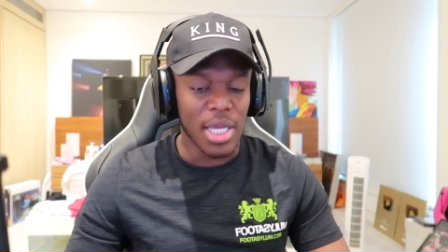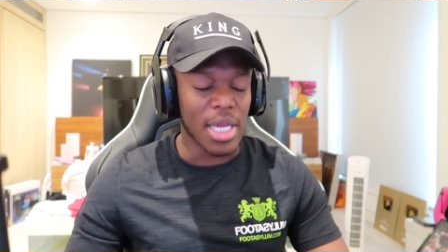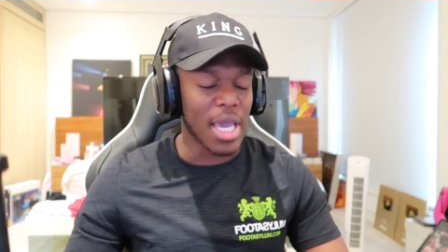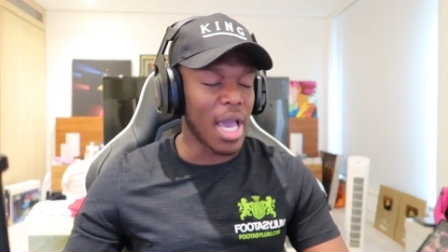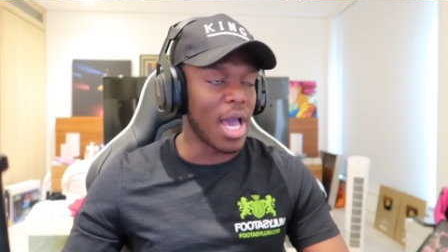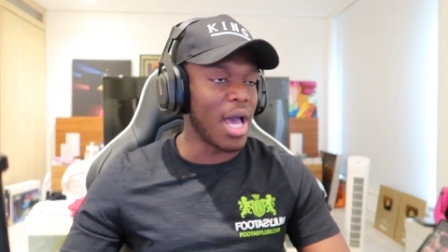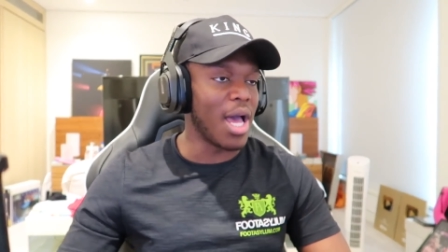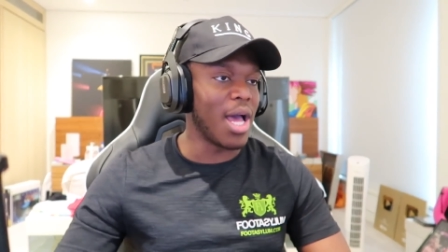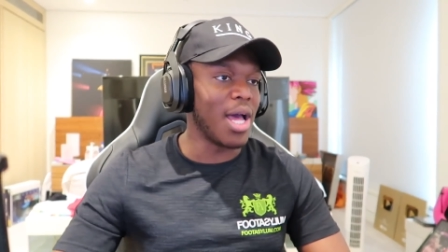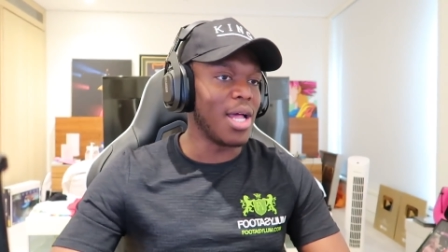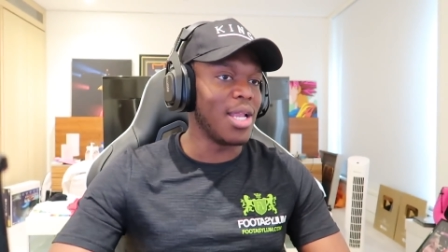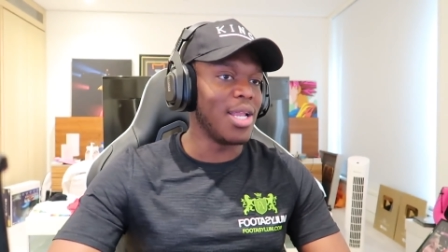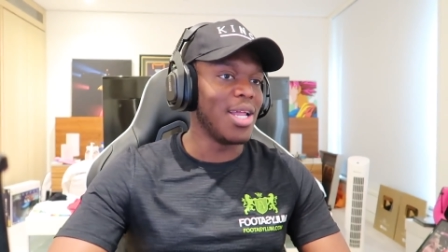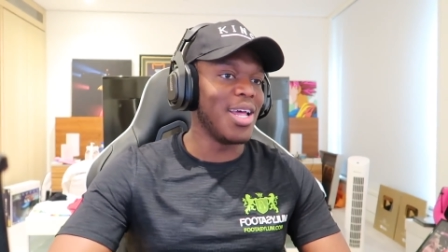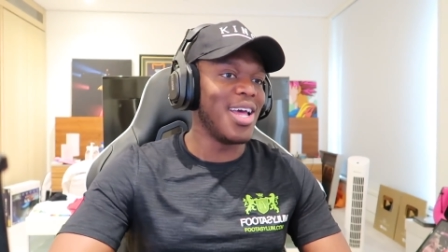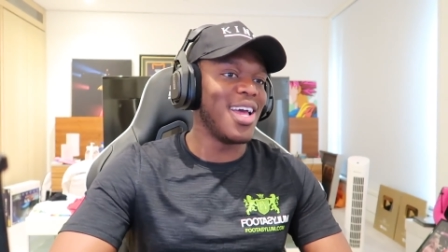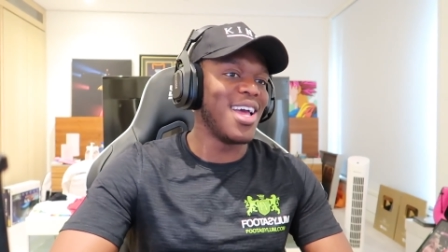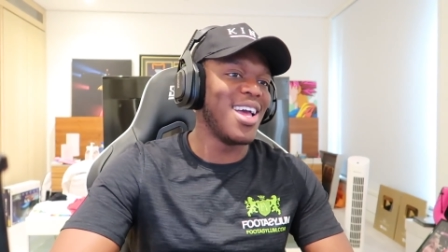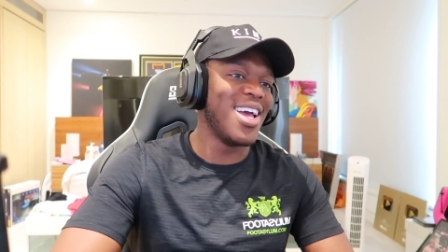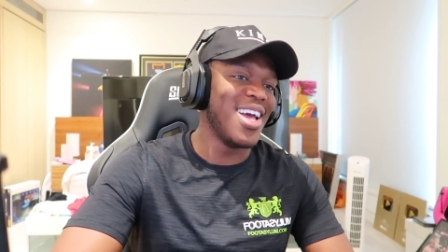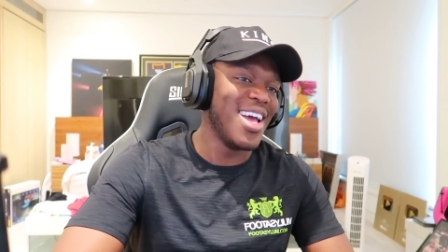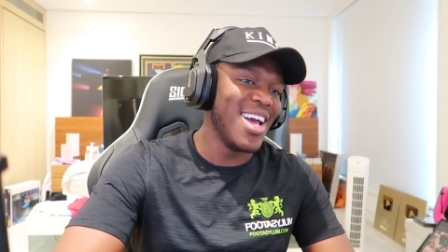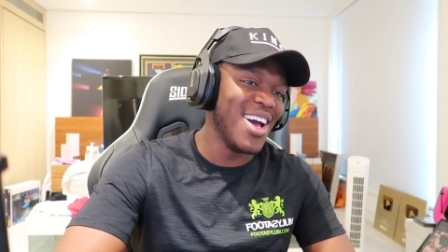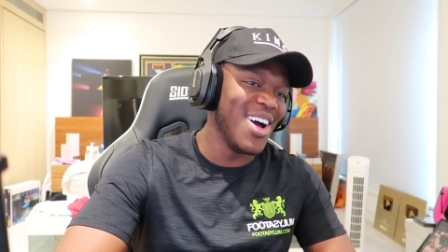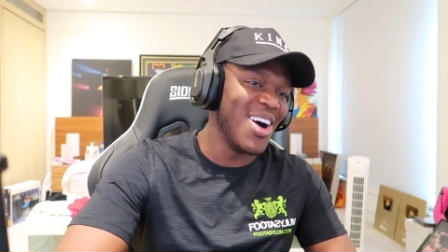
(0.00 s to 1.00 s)
get
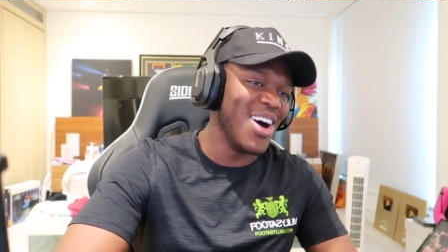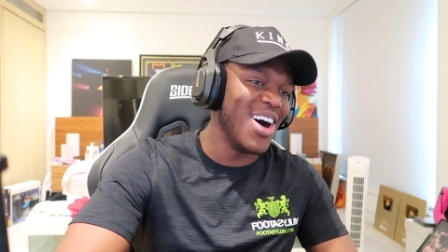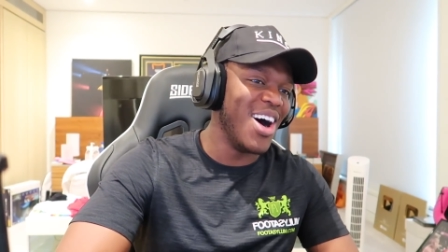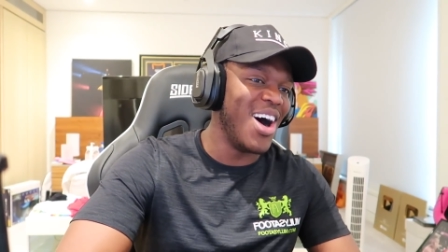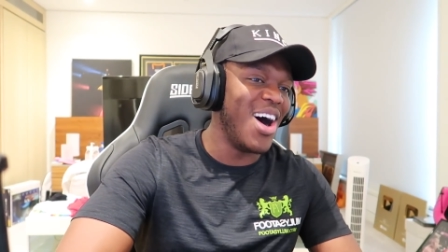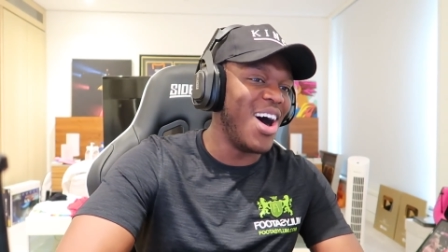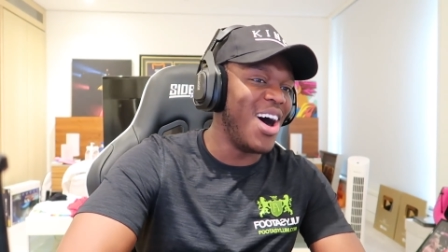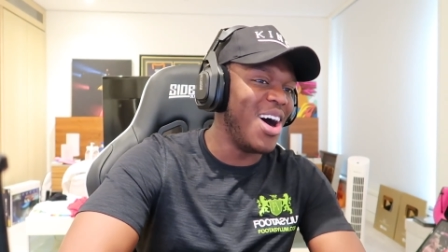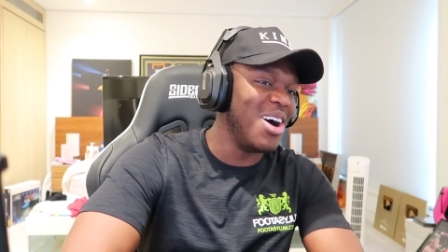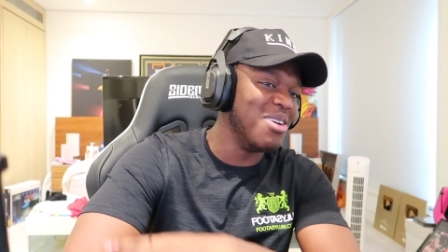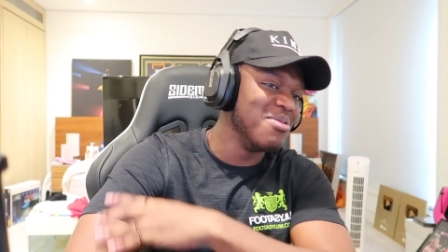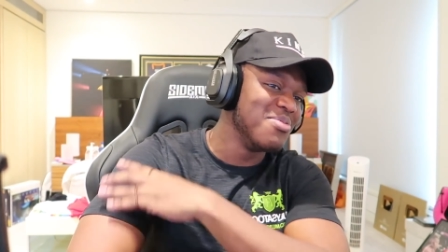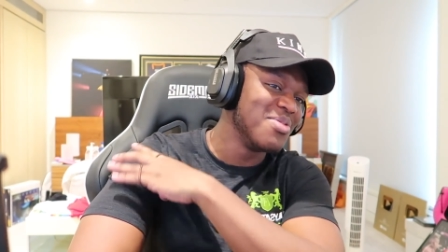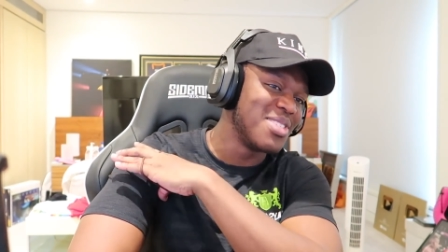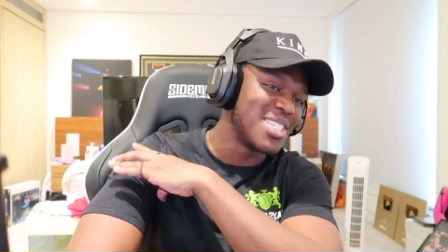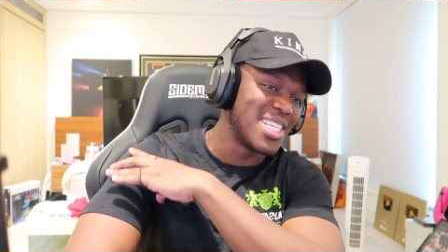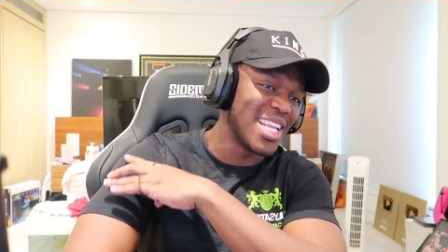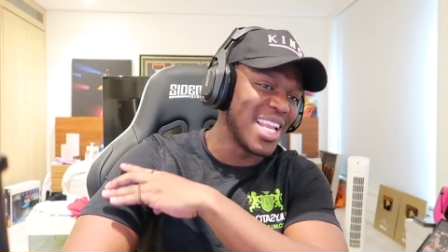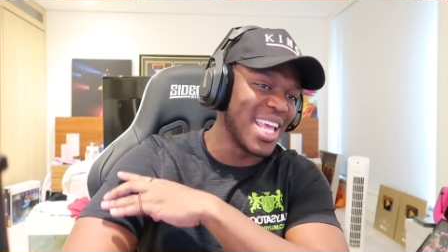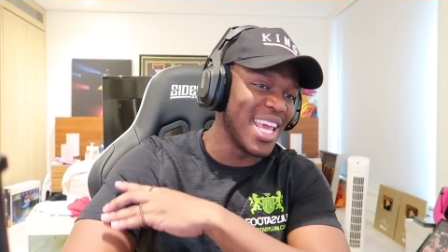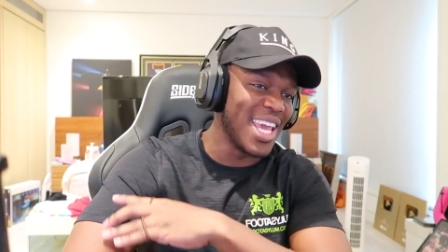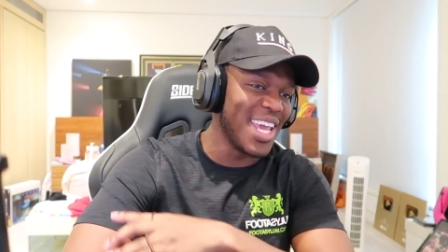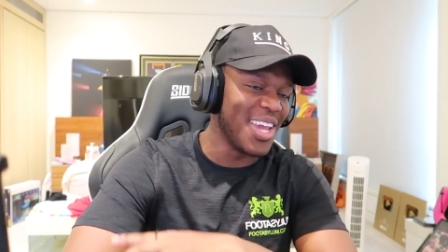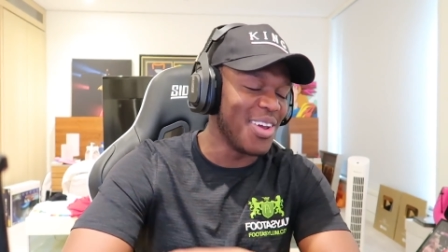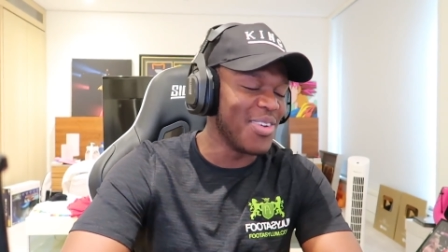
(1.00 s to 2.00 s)
an arm
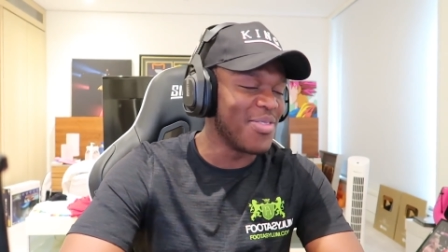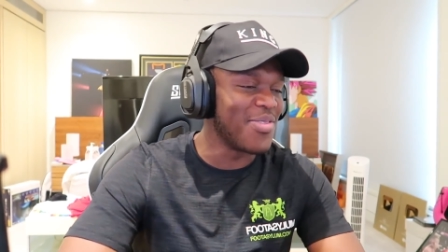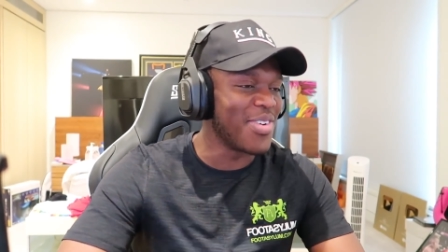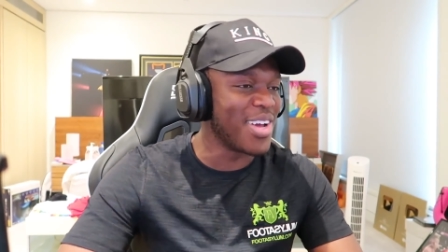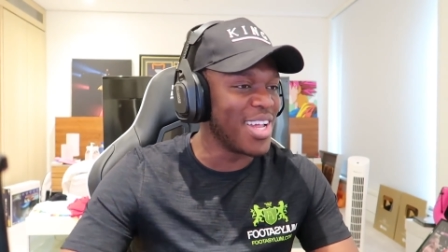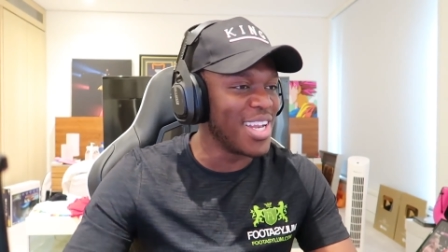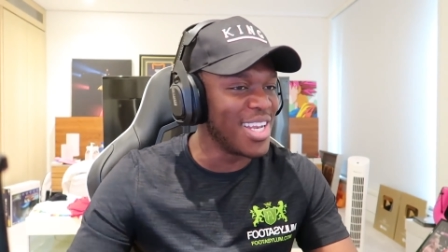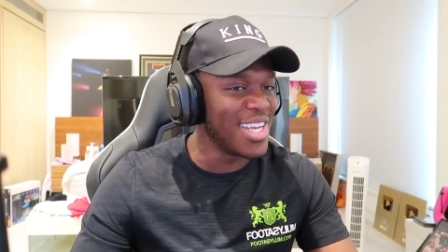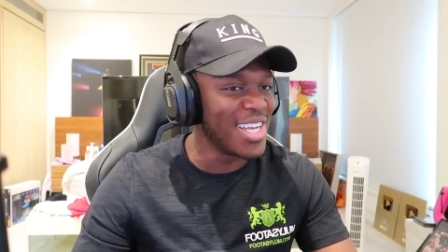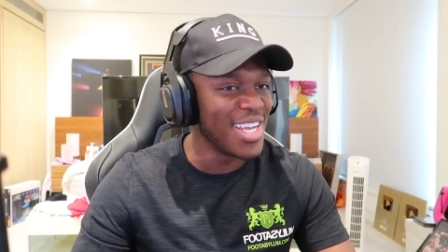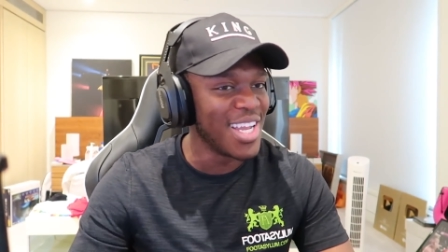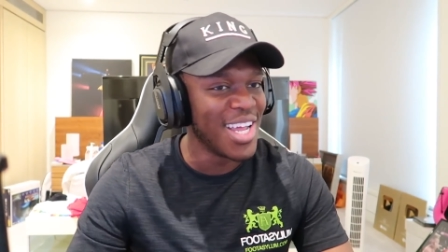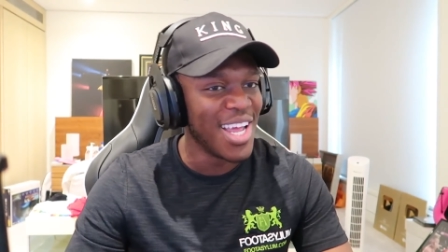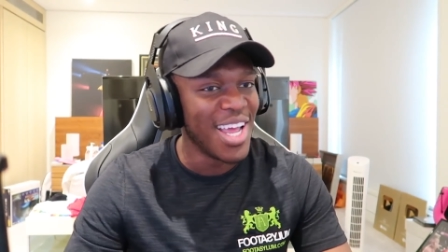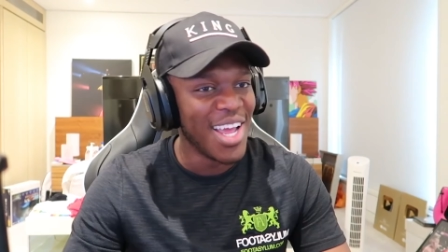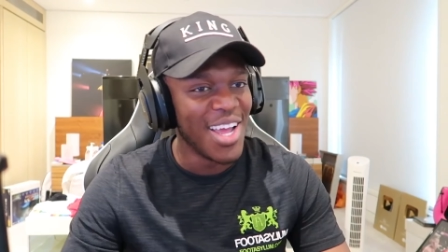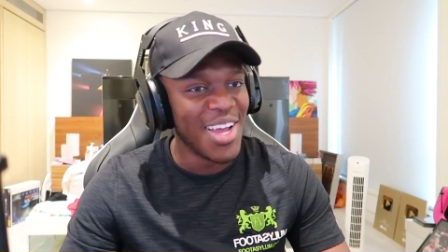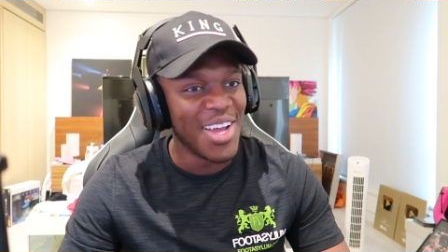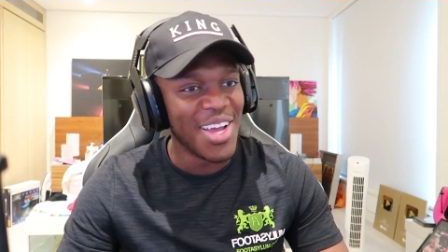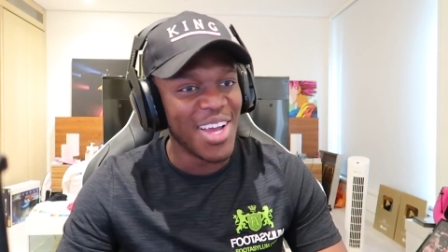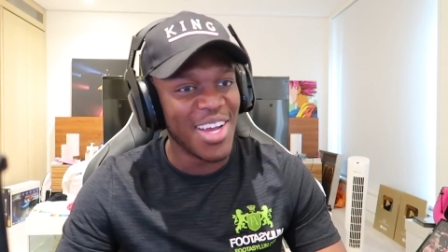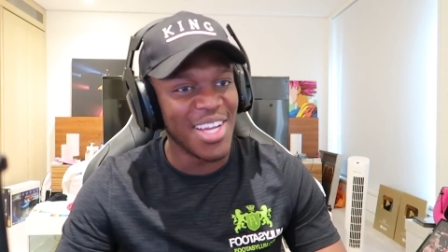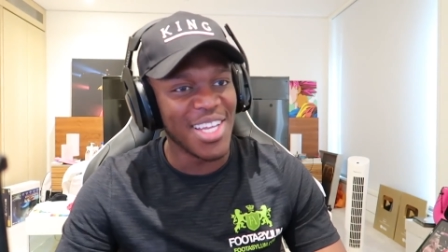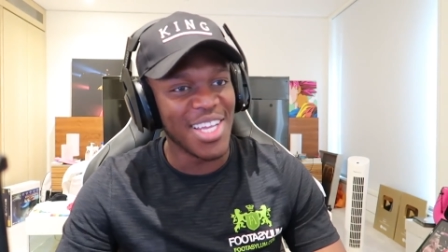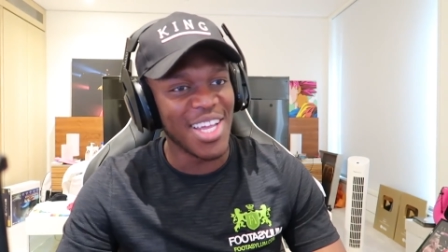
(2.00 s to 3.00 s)
sleeve and,
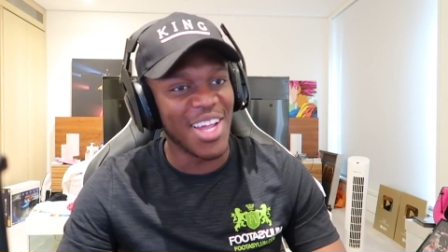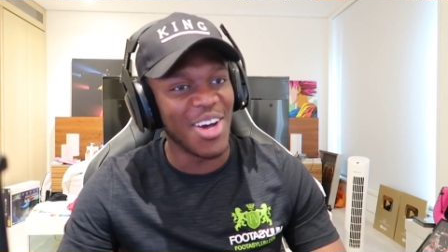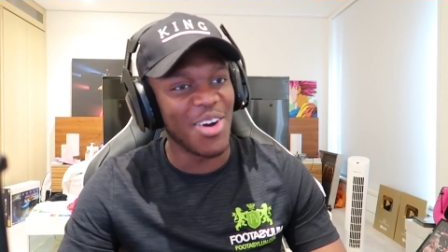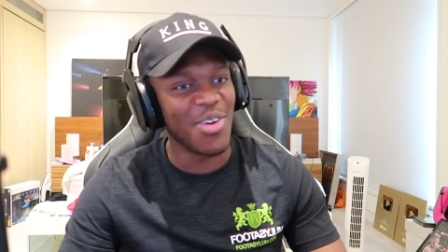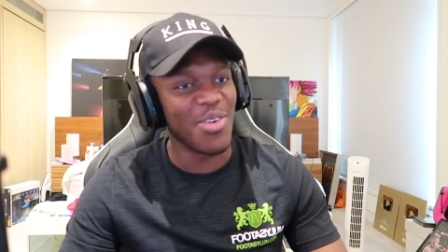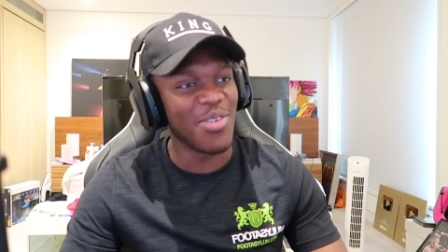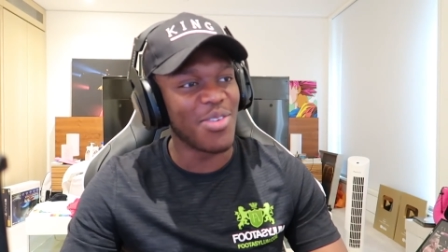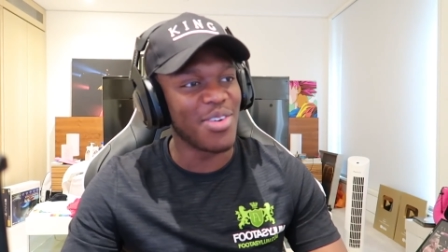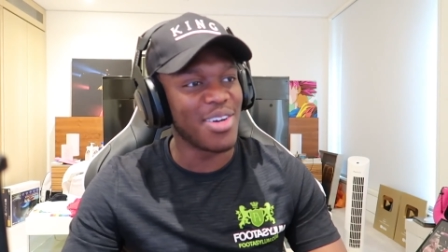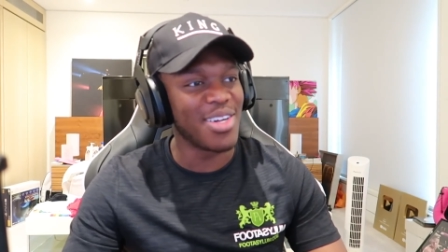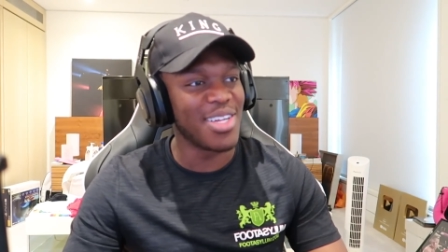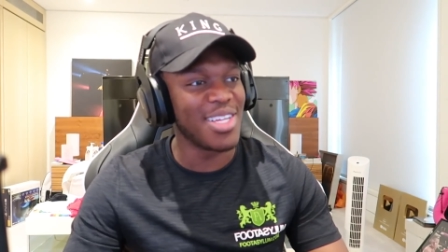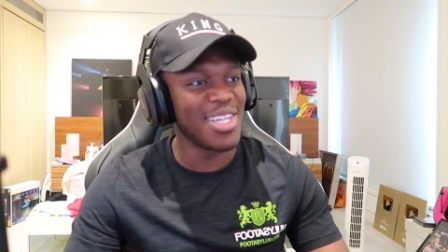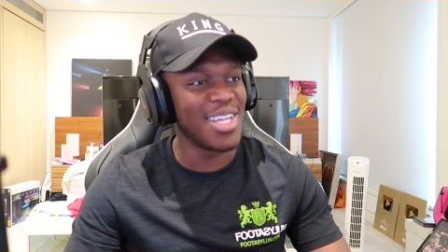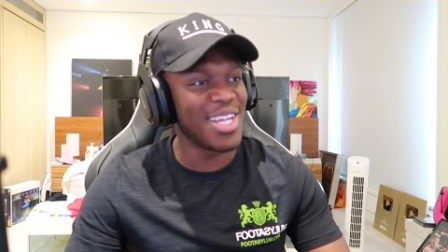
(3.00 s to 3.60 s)
you know,